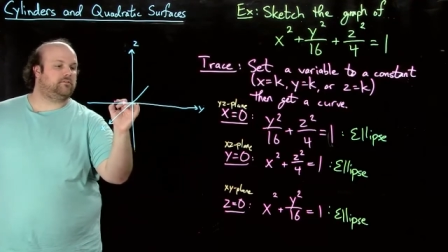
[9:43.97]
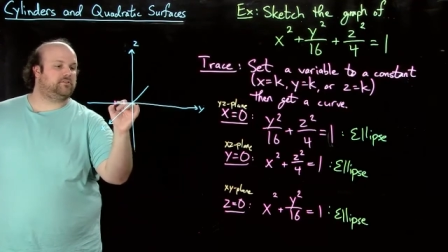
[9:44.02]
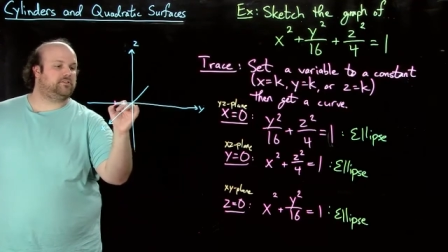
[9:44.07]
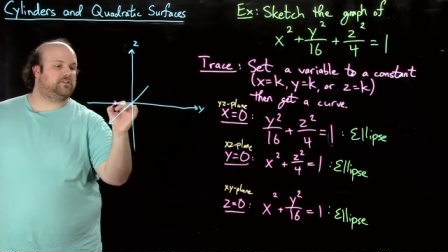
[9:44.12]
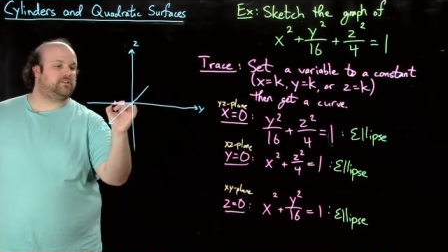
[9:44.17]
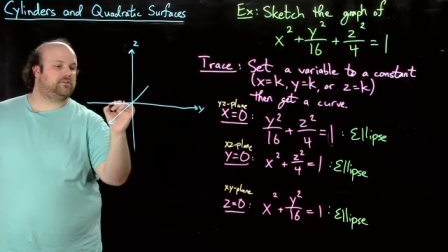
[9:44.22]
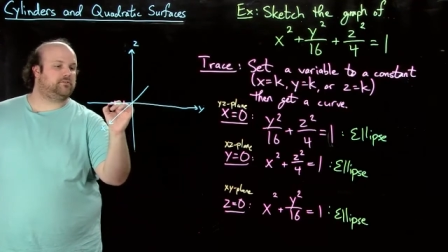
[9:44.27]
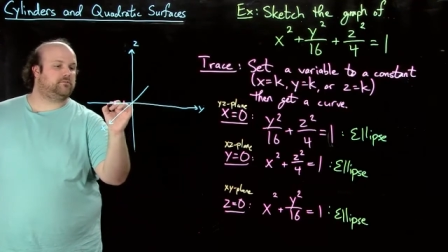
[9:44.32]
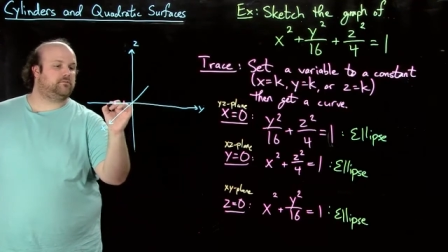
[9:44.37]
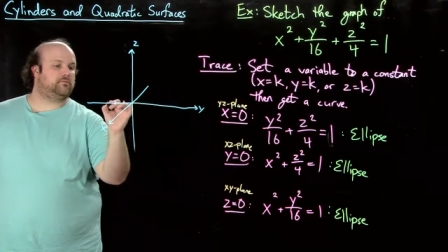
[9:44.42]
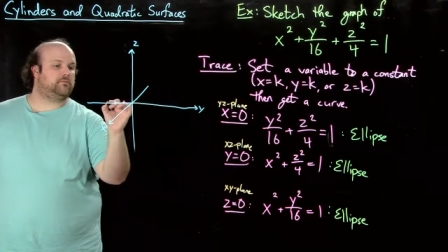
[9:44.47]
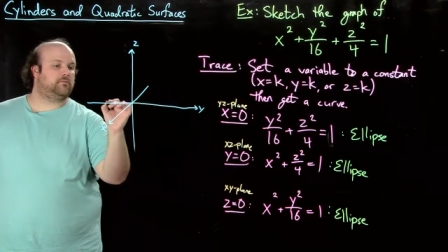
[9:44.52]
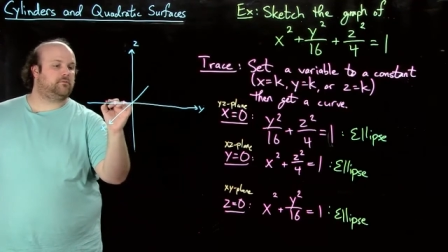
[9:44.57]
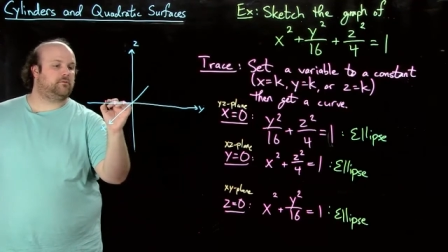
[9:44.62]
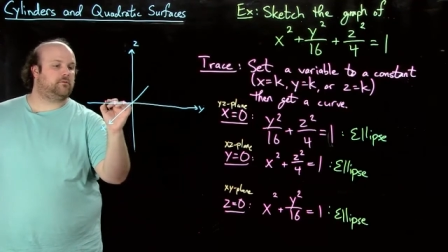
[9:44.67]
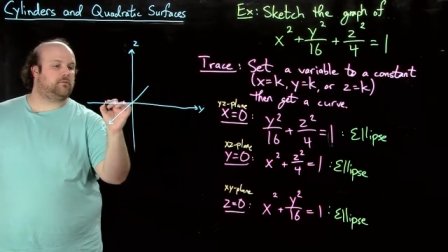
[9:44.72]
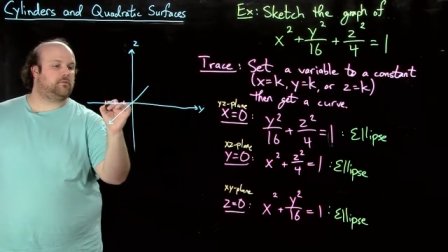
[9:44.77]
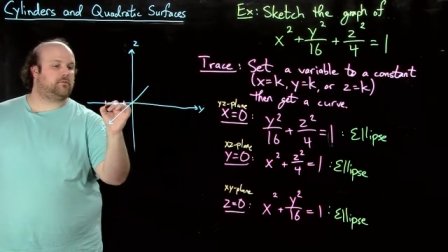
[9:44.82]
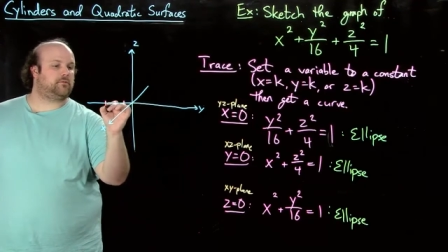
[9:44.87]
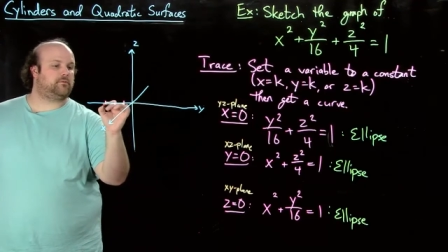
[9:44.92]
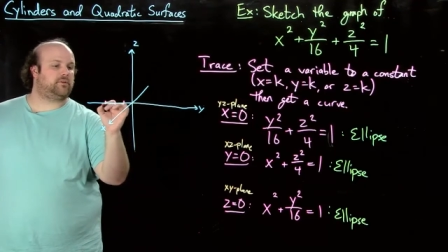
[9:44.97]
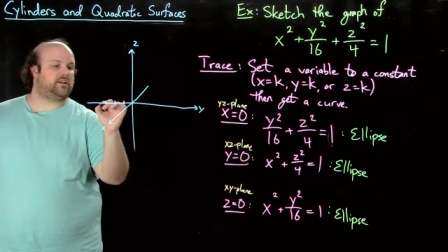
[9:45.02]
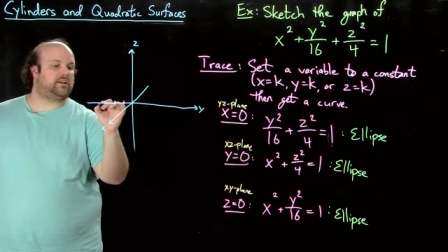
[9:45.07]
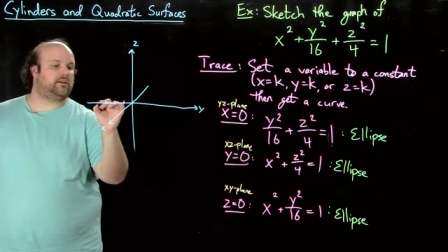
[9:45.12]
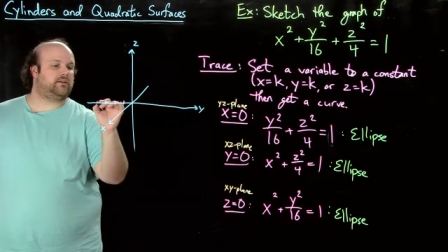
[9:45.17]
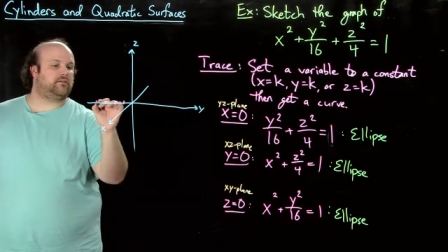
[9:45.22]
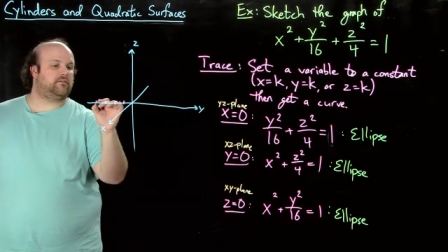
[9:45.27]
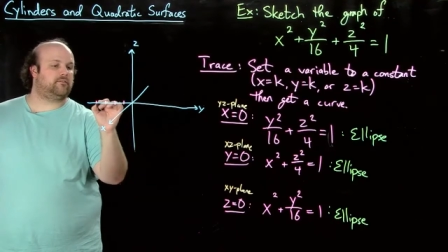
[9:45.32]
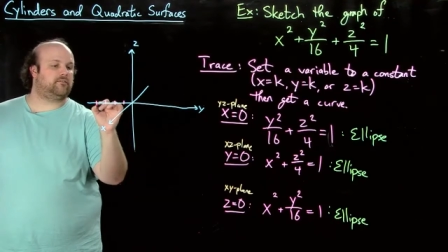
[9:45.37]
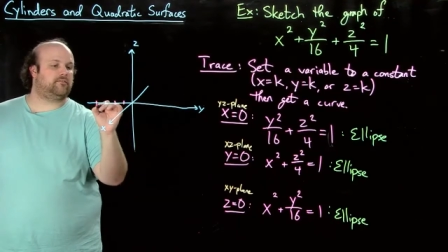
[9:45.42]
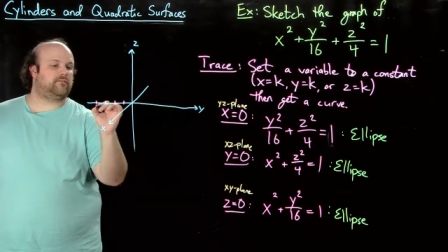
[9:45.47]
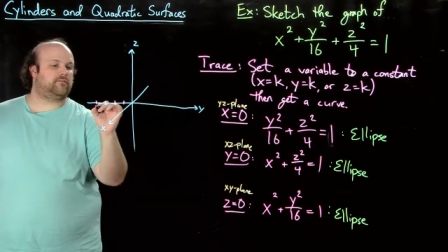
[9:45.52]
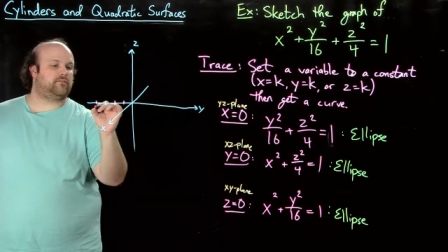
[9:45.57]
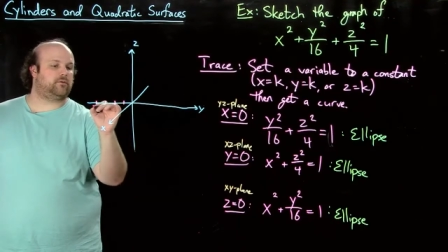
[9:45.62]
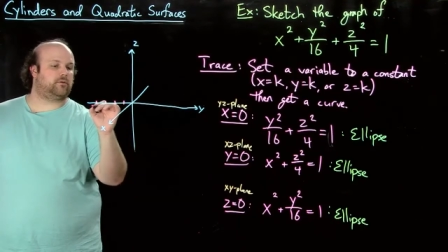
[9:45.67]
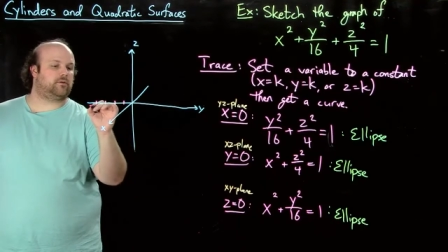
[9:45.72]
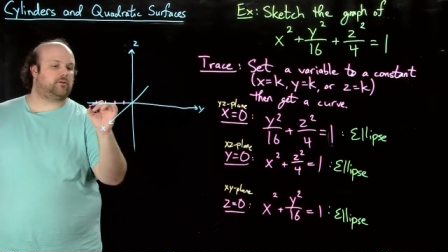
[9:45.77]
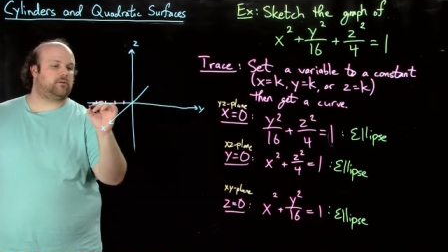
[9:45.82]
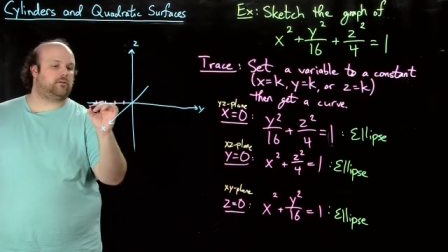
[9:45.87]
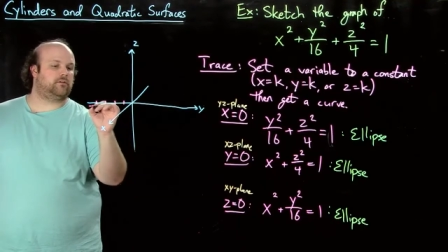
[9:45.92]
2, 3,
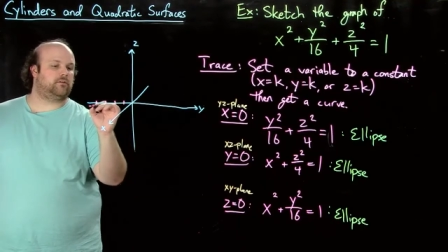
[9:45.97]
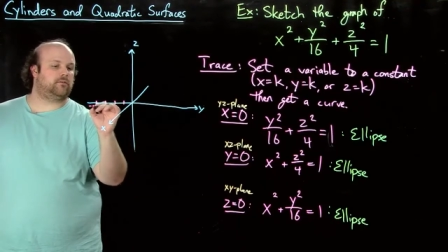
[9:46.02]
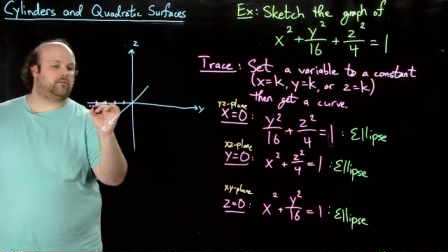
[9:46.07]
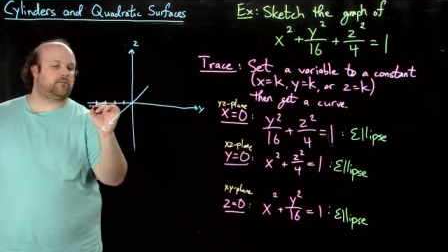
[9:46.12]
4.